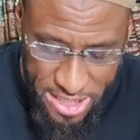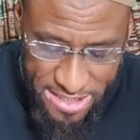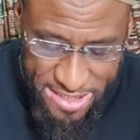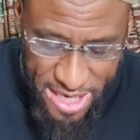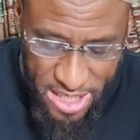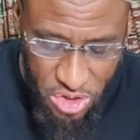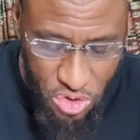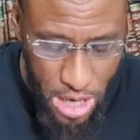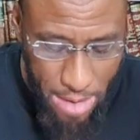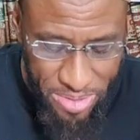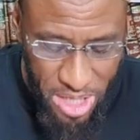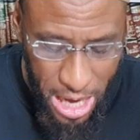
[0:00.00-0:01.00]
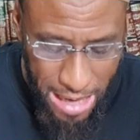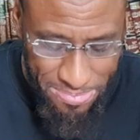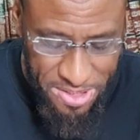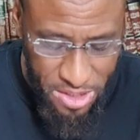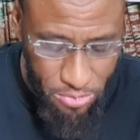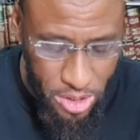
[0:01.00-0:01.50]
he said, and do not be
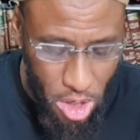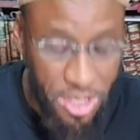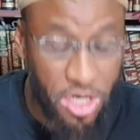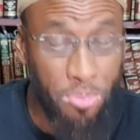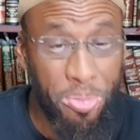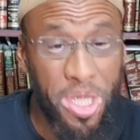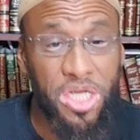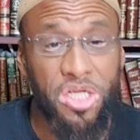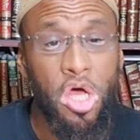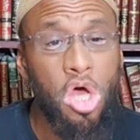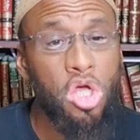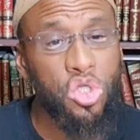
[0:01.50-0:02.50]
obstinate regarding your opinion.